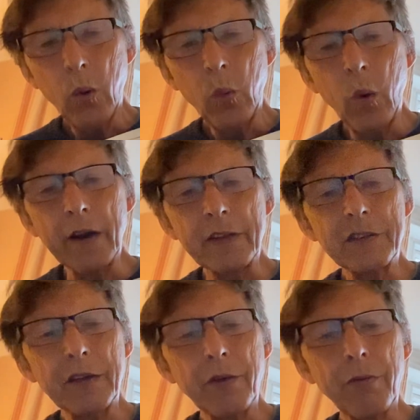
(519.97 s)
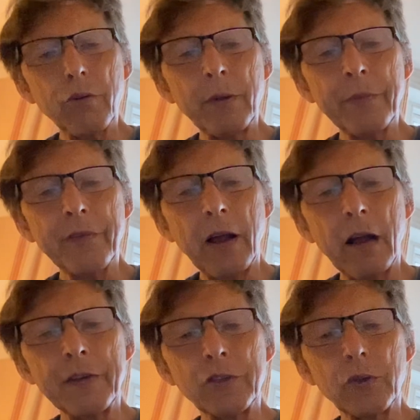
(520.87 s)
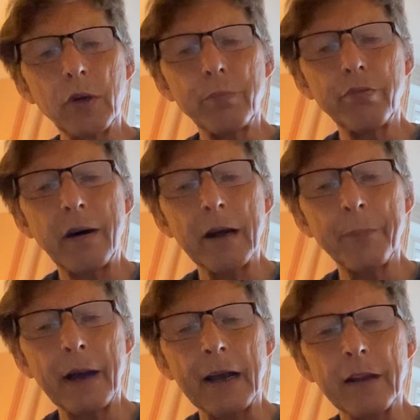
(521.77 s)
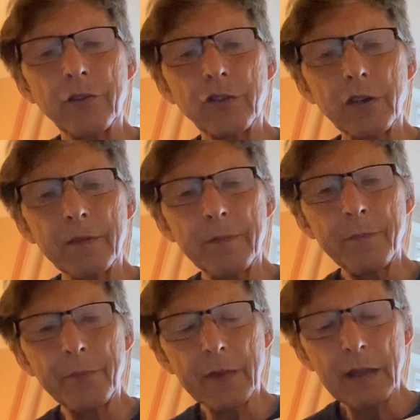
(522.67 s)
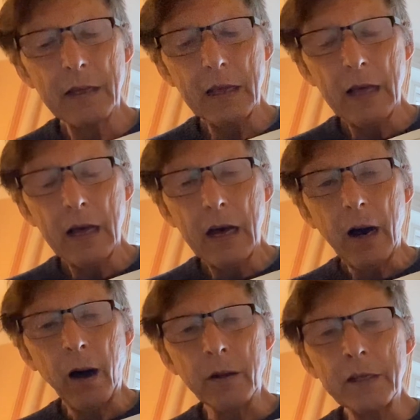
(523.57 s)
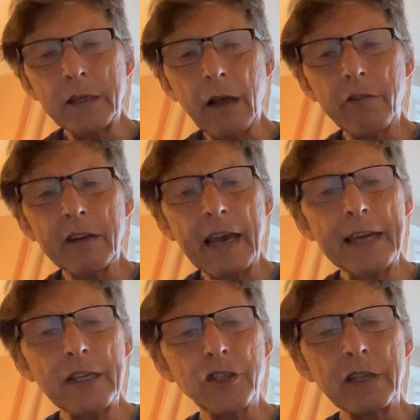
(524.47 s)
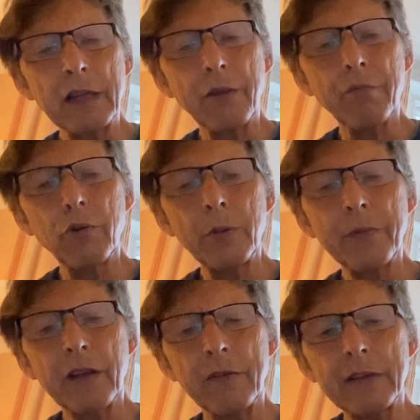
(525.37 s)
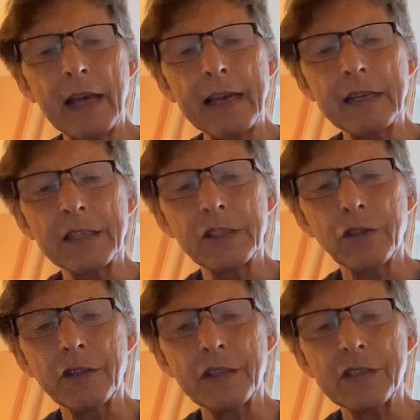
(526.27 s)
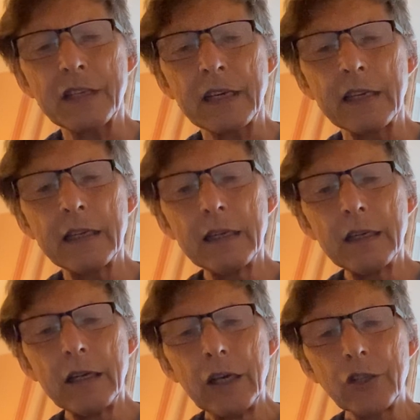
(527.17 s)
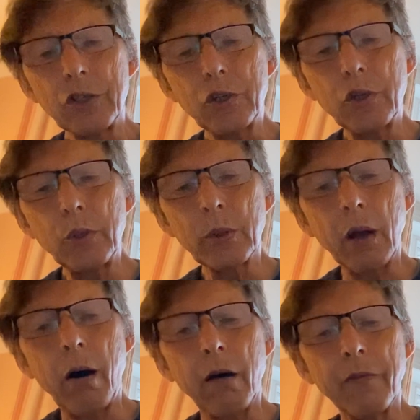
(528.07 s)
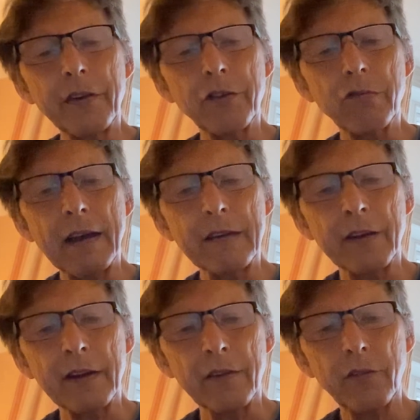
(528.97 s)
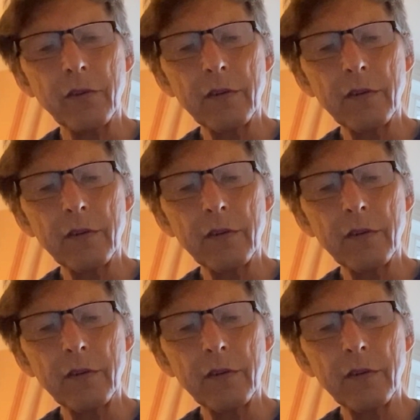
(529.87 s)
Once he threw himself into a briar patch. On another occasion, he threw himself naked into the sea to cool off his cravings.